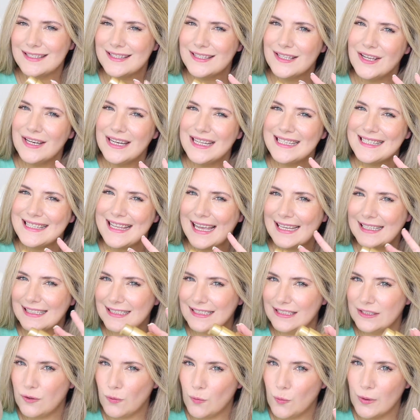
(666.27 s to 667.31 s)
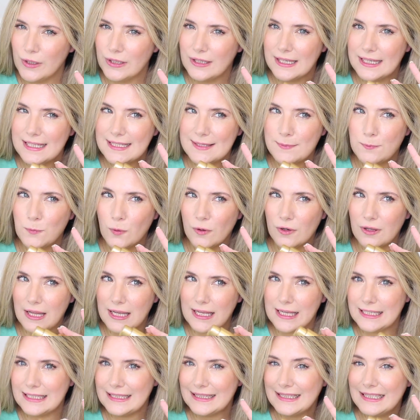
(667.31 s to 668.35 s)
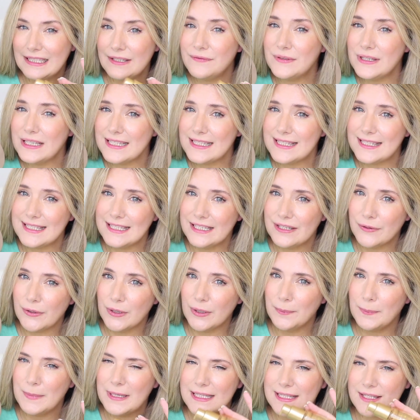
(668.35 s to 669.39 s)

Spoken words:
It's not exactly an oil, it's more like a leave-in serum.